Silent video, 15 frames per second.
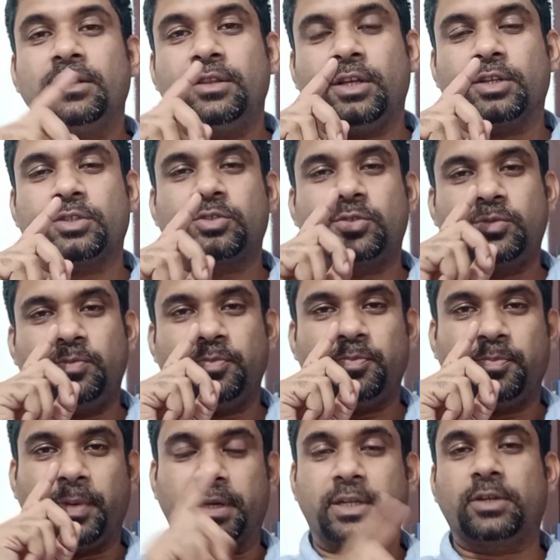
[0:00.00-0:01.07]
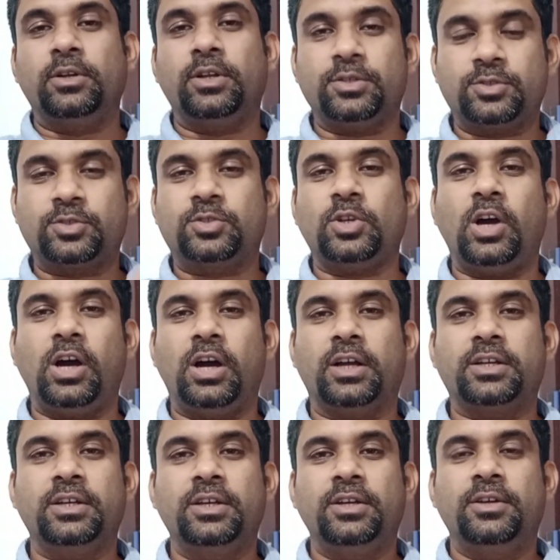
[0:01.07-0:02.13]
the particular
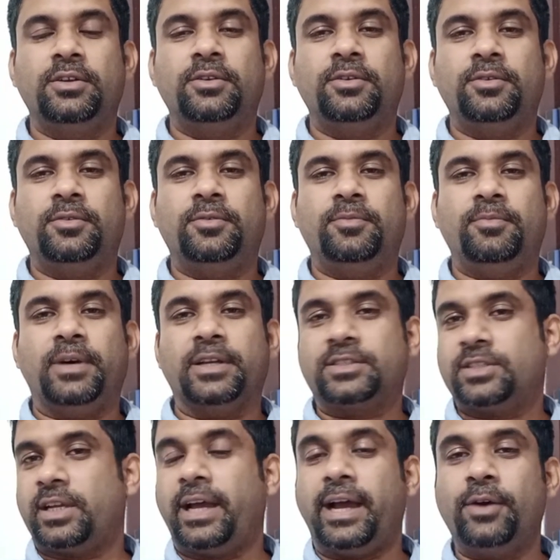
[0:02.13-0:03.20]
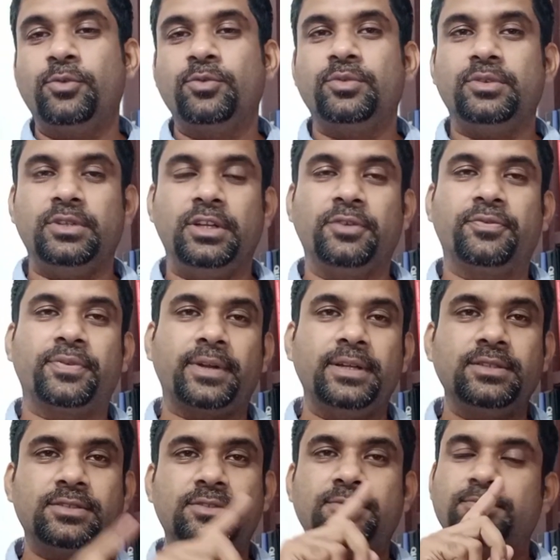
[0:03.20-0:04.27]
stock must have
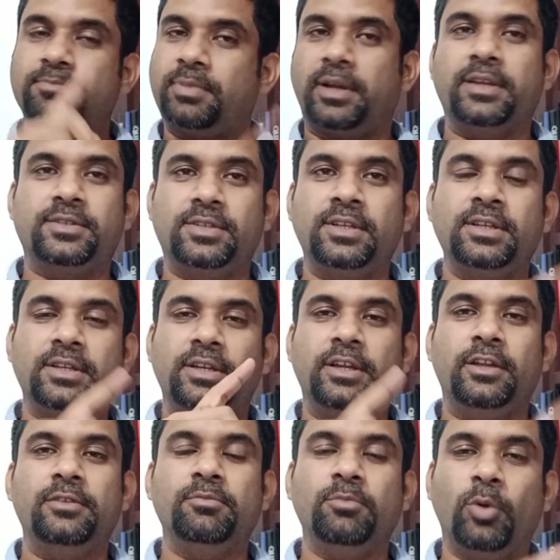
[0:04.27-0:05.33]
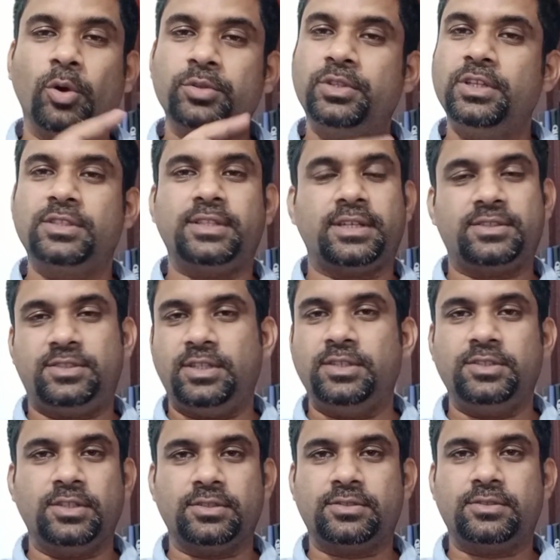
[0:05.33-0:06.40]
different pricing in both these
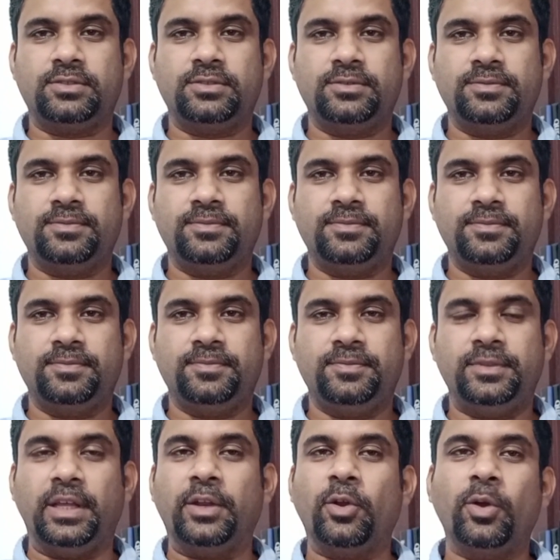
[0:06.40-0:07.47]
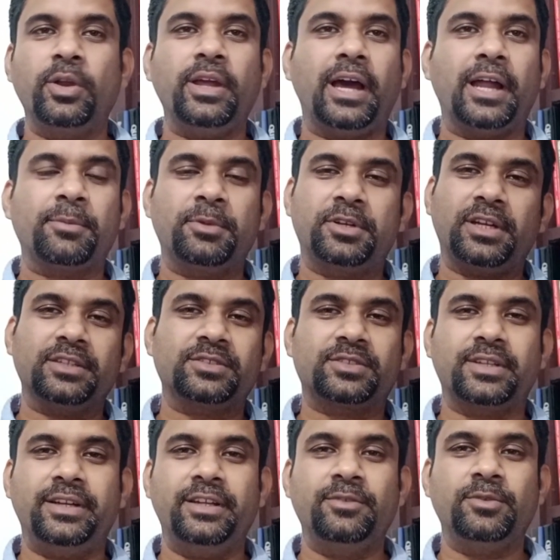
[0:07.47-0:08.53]
exchanges. Then only arbitrage
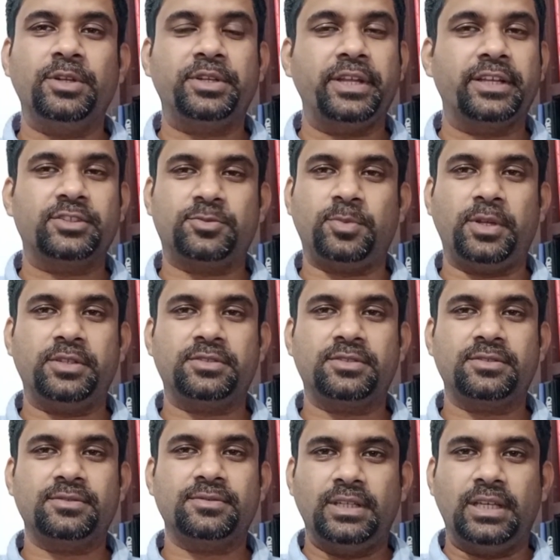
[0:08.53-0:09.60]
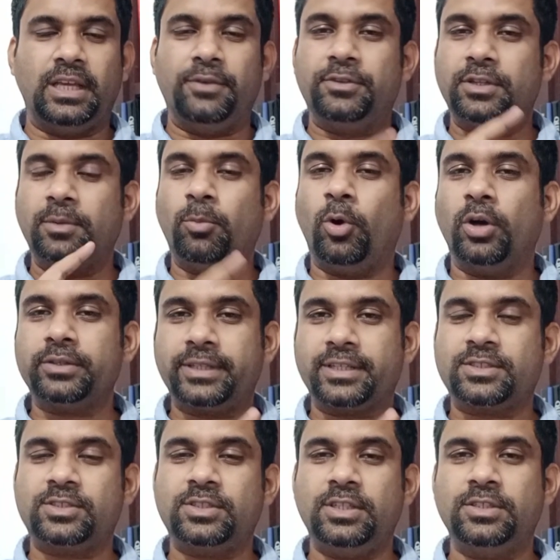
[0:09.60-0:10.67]
trading will take place. If in the both
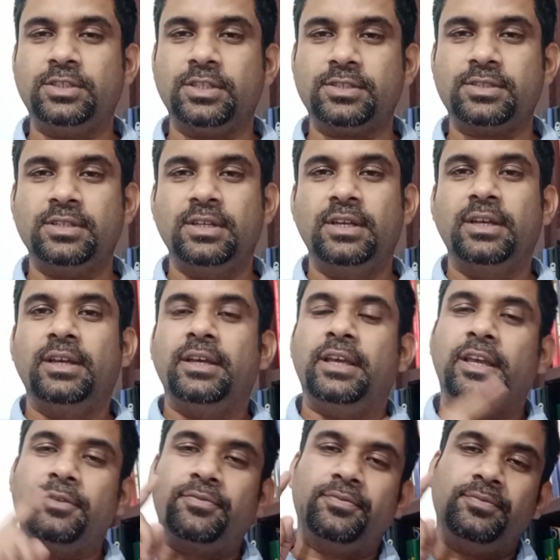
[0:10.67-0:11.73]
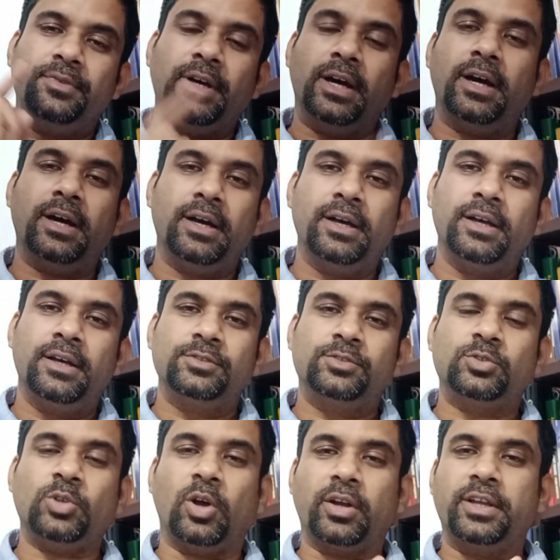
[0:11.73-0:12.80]
exchanges, if the
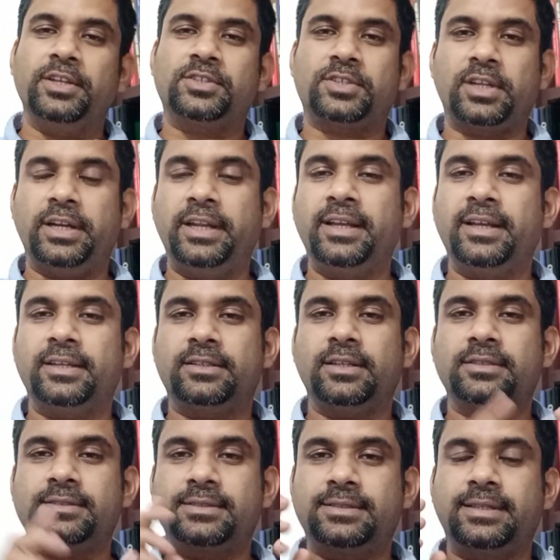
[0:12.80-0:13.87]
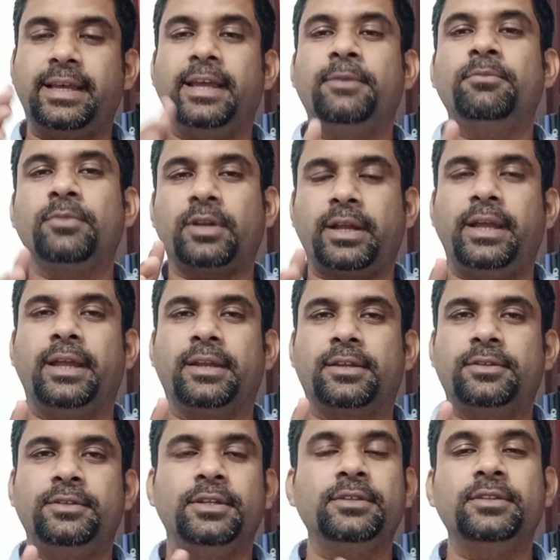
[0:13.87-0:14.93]
stock is trading at the same
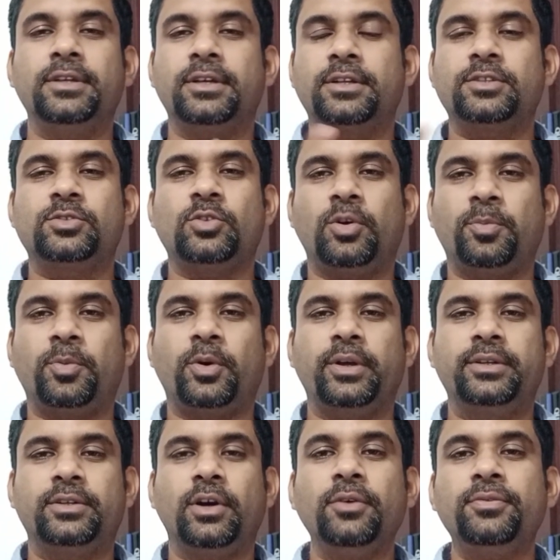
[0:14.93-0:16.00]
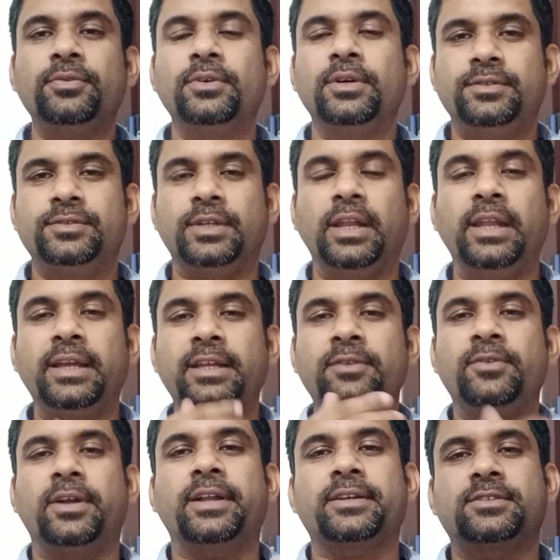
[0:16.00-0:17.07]
rate, then there is no point of selling in
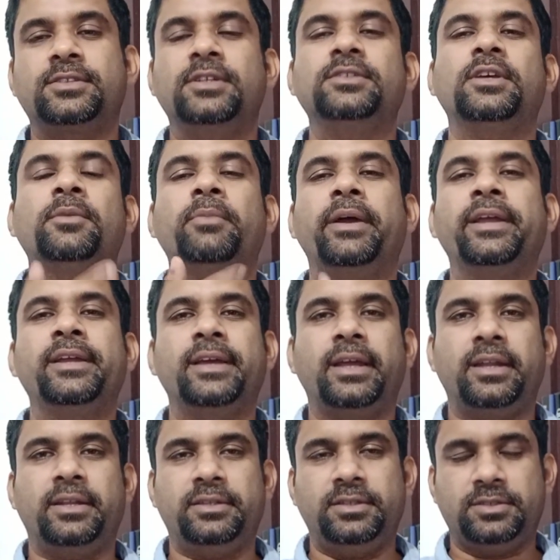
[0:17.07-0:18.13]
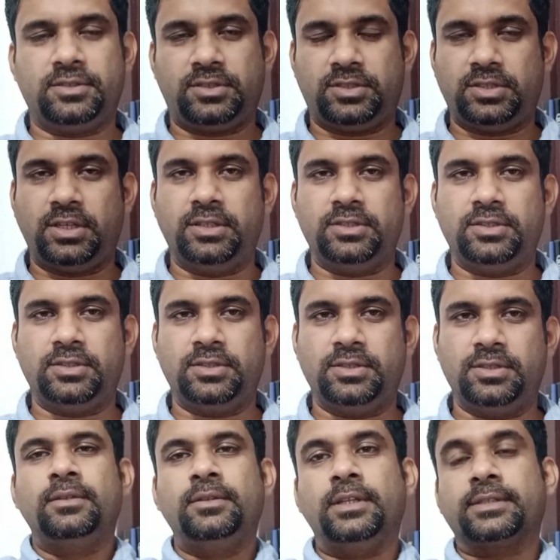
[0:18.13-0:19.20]
one exchange and buying in another exchange.
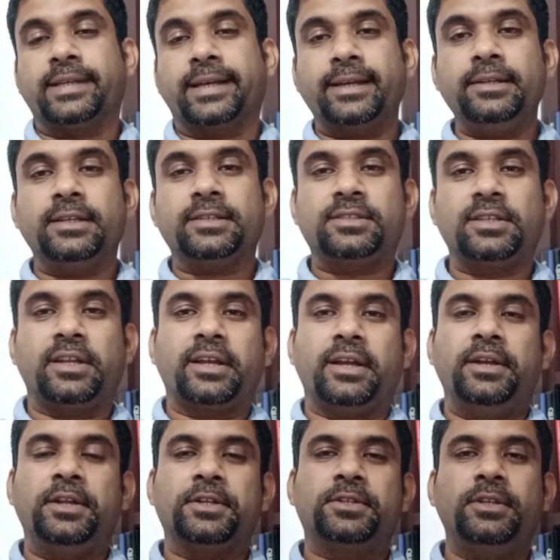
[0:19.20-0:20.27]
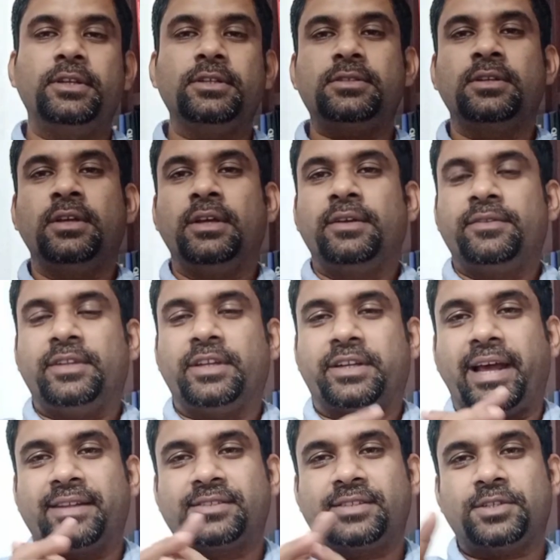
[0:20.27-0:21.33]
The second necessary condition is the
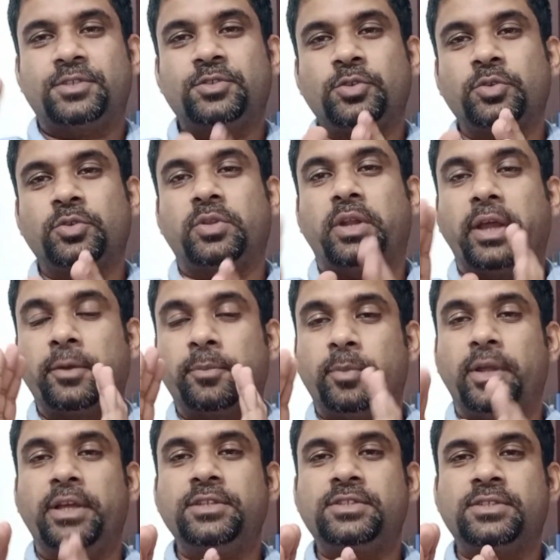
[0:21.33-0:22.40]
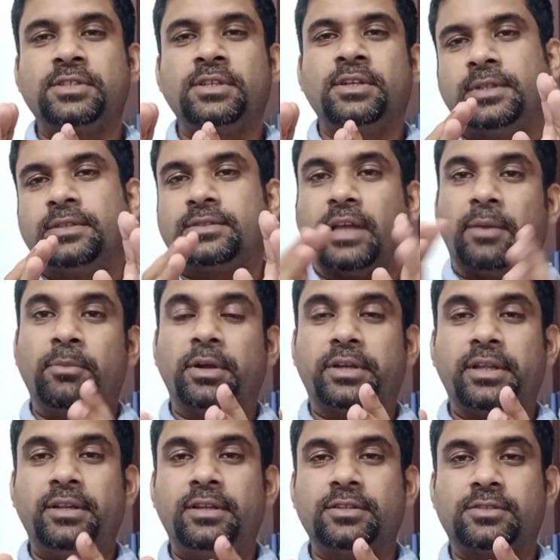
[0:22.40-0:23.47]
transaction should take place
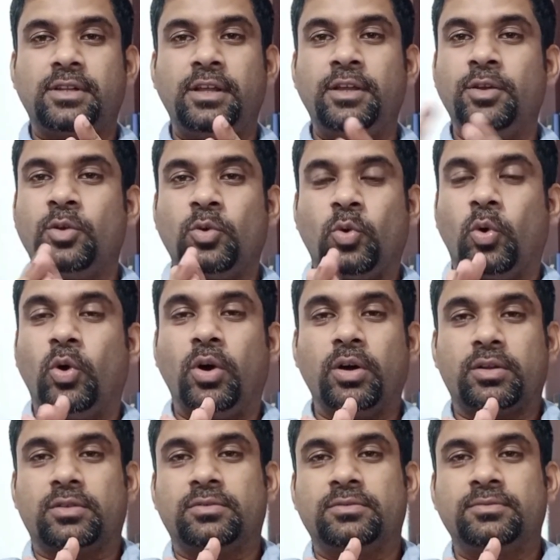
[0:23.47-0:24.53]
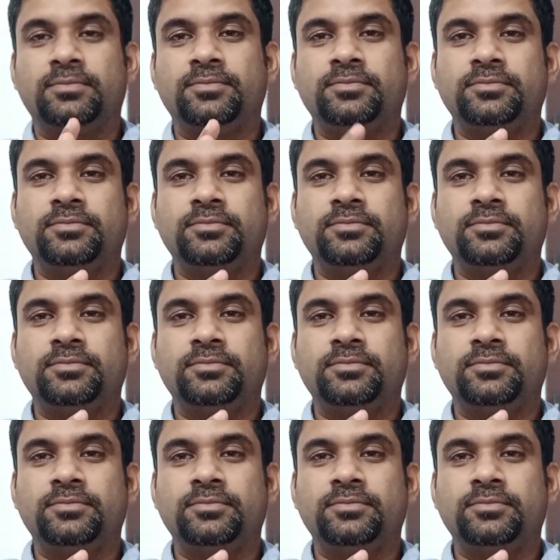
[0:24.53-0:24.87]
simultaneously or